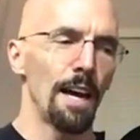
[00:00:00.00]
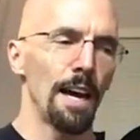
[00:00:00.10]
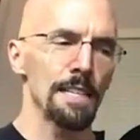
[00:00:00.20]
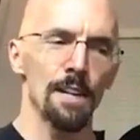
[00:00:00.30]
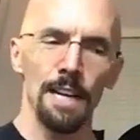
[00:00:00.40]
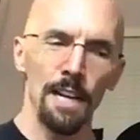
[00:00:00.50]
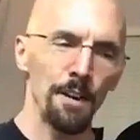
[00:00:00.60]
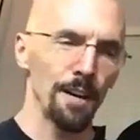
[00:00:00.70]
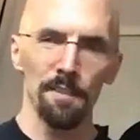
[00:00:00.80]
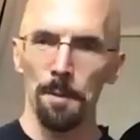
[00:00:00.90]
I started
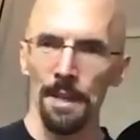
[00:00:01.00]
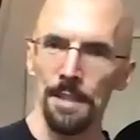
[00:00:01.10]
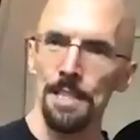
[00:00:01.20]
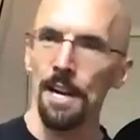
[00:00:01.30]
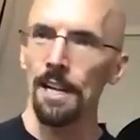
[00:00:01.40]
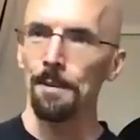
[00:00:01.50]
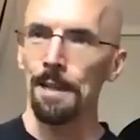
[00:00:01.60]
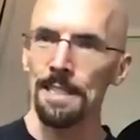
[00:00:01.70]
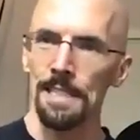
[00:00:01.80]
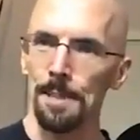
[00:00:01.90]
hearing everybody always talking
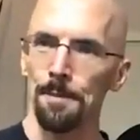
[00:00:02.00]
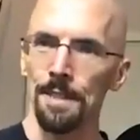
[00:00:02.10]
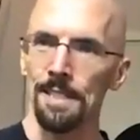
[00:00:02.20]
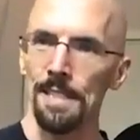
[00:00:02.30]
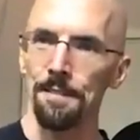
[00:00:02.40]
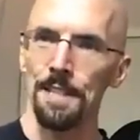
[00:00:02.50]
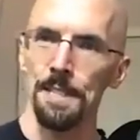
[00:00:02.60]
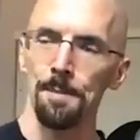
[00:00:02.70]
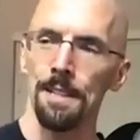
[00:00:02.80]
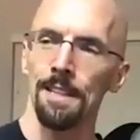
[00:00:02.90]
about discipline and
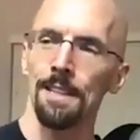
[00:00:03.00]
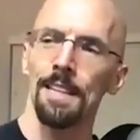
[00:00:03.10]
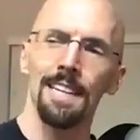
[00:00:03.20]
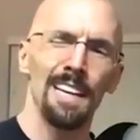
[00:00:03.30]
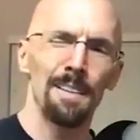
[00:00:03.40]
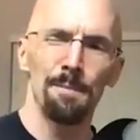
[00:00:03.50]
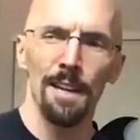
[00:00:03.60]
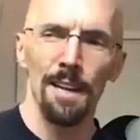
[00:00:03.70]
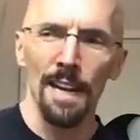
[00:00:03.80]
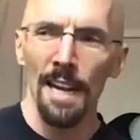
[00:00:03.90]
self-discipline. And
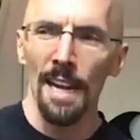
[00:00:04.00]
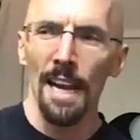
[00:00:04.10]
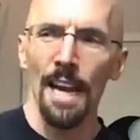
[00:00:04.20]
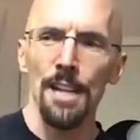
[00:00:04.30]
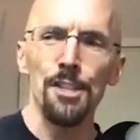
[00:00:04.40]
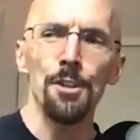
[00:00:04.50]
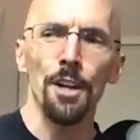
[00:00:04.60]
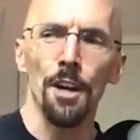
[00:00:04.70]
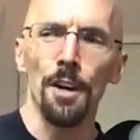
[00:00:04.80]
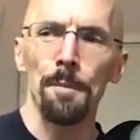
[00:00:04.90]
as you
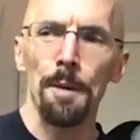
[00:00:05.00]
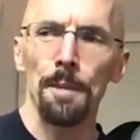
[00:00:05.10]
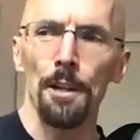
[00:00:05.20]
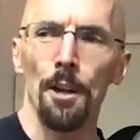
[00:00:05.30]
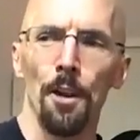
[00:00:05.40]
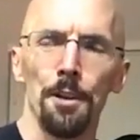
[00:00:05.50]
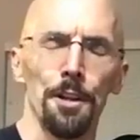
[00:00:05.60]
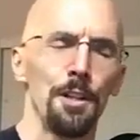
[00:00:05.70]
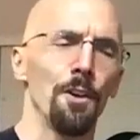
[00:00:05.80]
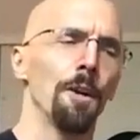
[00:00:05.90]
know, I'm a little older
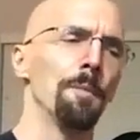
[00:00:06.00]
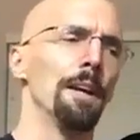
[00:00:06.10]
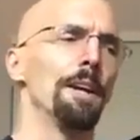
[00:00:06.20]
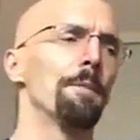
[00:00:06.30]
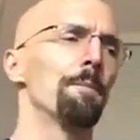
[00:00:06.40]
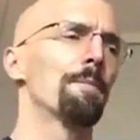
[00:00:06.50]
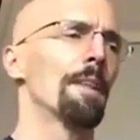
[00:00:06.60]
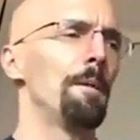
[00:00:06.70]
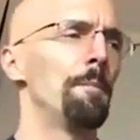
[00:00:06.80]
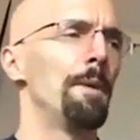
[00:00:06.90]
than you are, but
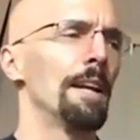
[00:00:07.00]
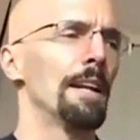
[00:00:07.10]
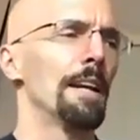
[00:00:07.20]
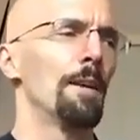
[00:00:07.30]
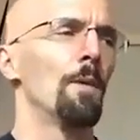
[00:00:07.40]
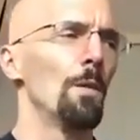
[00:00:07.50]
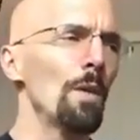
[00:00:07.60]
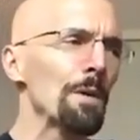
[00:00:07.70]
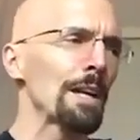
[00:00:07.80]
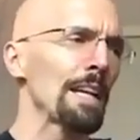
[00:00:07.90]
when
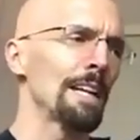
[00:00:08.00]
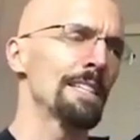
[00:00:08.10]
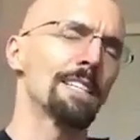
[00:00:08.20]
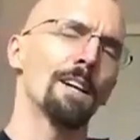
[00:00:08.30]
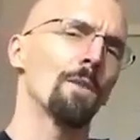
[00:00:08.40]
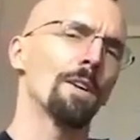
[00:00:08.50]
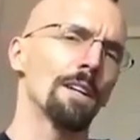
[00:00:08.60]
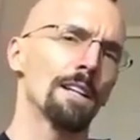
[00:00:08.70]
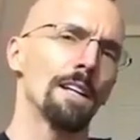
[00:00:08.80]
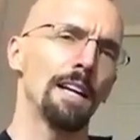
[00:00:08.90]
we were kids, there weren't
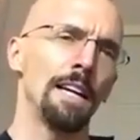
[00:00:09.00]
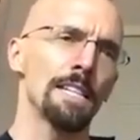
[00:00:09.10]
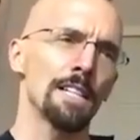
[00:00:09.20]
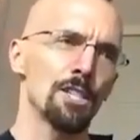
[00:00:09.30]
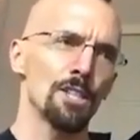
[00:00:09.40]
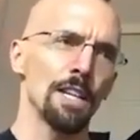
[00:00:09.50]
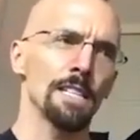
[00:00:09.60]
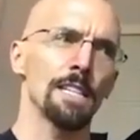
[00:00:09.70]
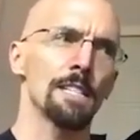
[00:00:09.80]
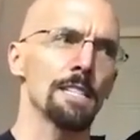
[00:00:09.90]
any such
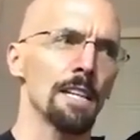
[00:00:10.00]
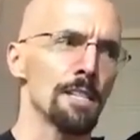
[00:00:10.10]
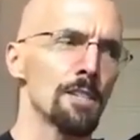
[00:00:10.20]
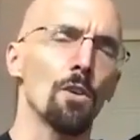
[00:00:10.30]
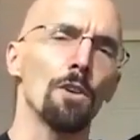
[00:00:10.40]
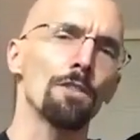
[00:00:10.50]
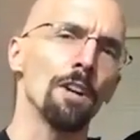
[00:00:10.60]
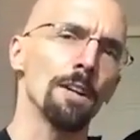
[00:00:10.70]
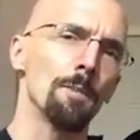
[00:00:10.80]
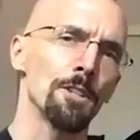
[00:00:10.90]
things as
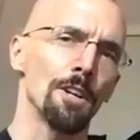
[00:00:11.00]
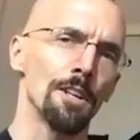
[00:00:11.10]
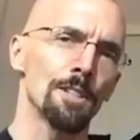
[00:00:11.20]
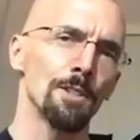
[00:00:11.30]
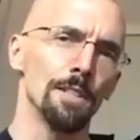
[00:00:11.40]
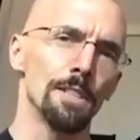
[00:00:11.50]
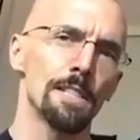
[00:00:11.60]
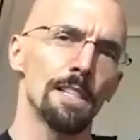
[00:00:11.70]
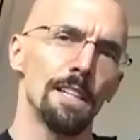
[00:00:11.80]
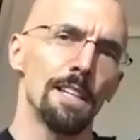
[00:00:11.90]
storefront martial arts schools.
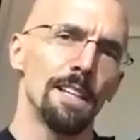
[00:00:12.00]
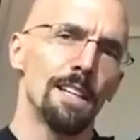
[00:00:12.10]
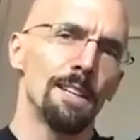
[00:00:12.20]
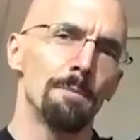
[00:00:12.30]
Yeah.